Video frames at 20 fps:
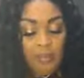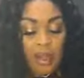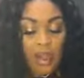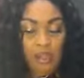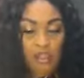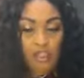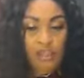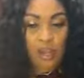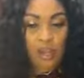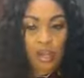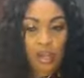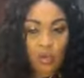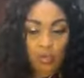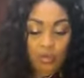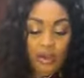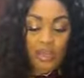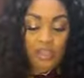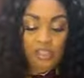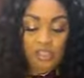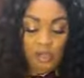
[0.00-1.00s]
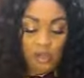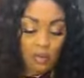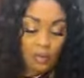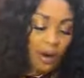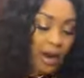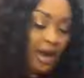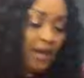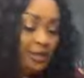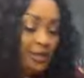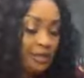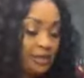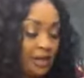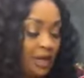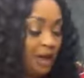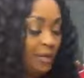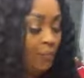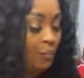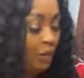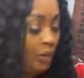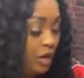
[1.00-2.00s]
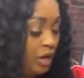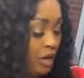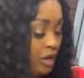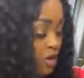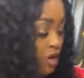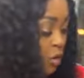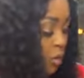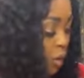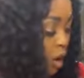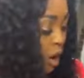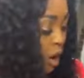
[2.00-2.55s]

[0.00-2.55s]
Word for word: Make sure you rinse your rice and put it in your